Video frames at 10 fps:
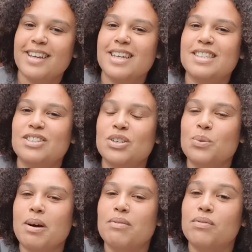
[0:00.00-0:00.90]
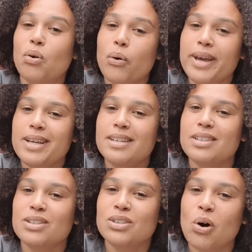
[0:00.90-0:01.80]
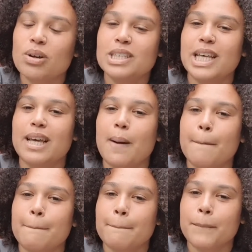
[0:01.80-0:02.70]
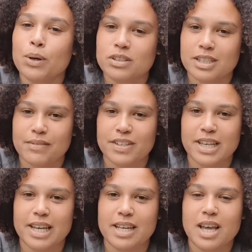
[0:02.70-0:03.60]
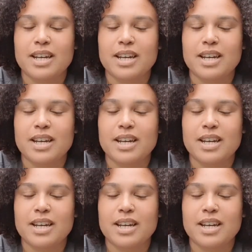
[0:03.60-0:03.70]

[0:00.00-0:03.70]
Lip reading: is to avoid toxic positivity.